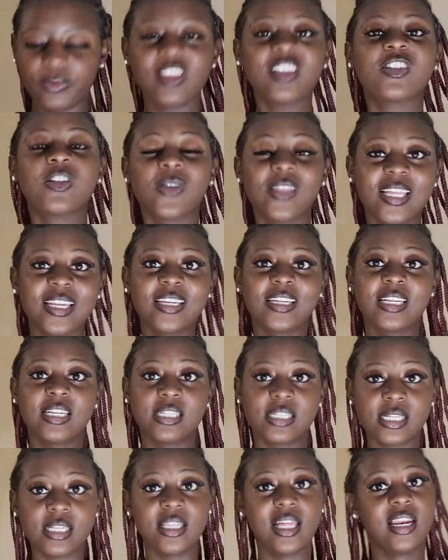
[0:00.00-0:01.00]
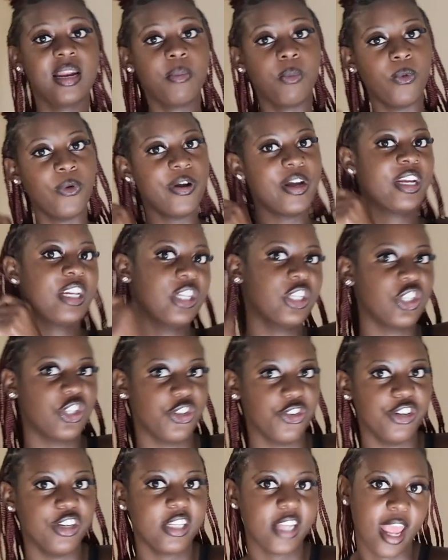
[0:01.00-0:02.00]
So that he can see that I'm wearing his
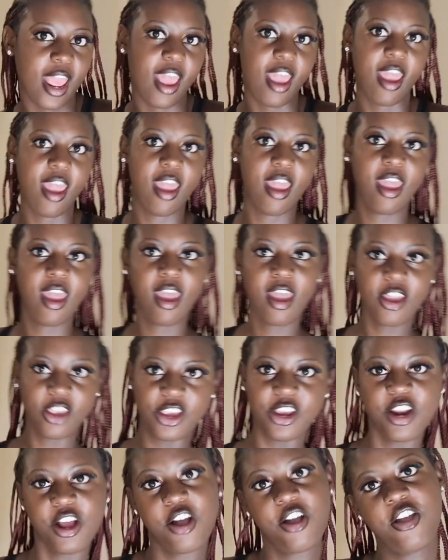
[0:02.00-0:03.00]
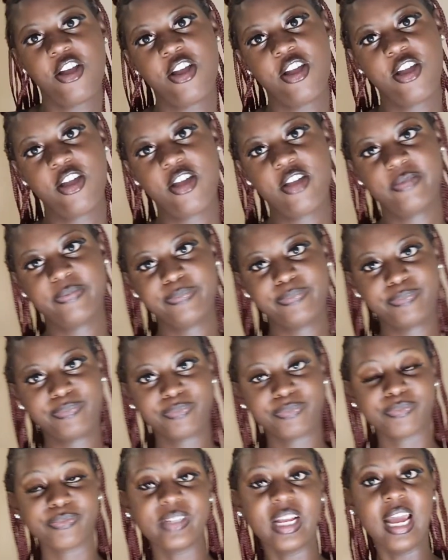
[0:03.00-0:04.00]
jersey. You know?
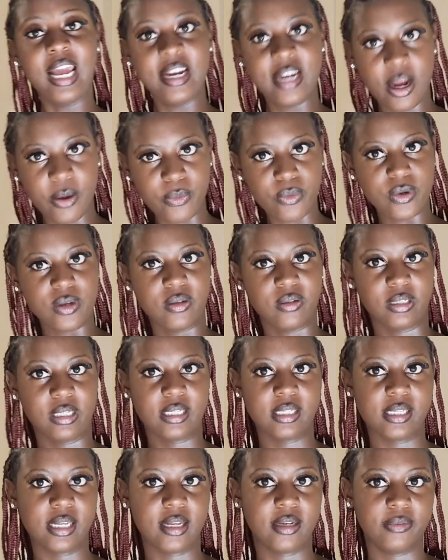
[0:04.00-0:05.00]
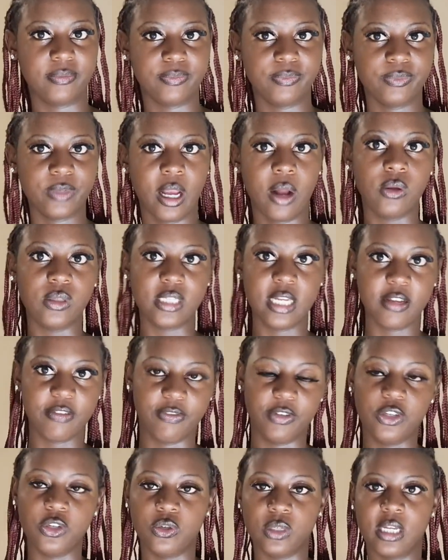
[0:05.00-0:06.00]
And I will, guess I'm. I'll take
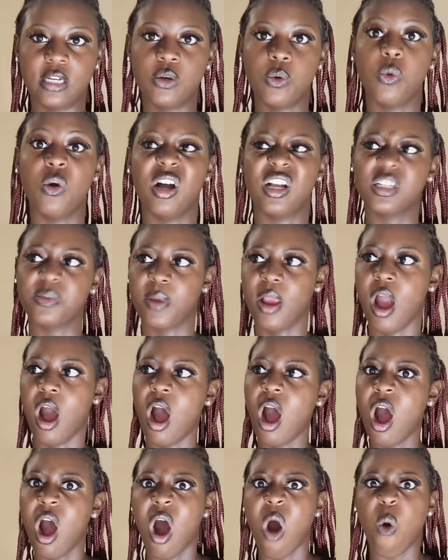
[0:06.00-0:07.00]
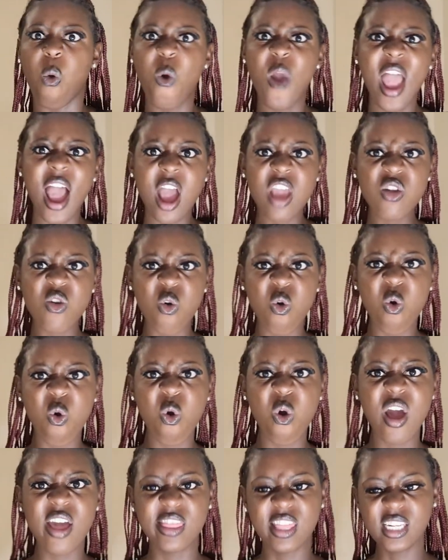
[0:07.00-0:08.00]
videos and he will ask me, where are you
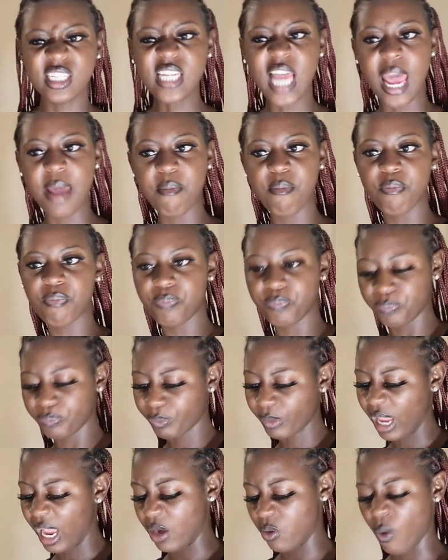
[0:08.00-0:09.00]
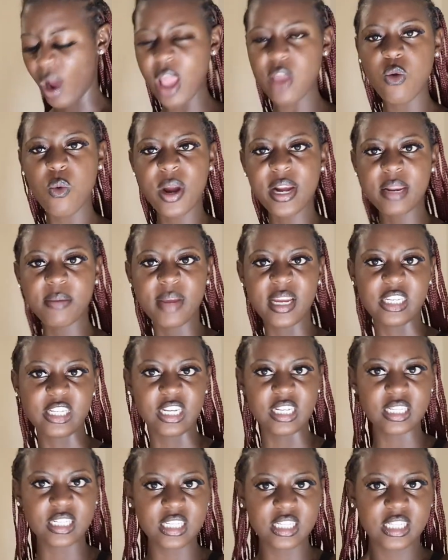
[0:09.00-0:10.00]
this time? And why are you wearing my
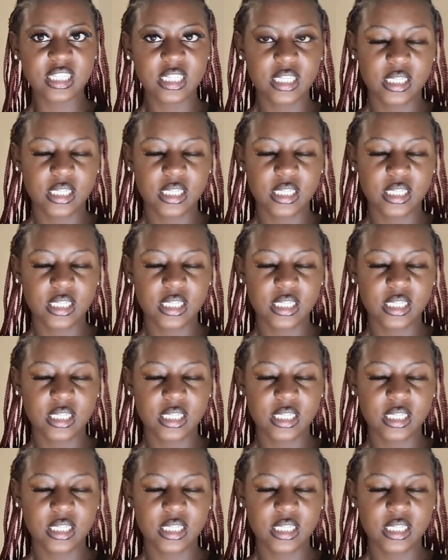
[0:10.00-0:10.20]
chest?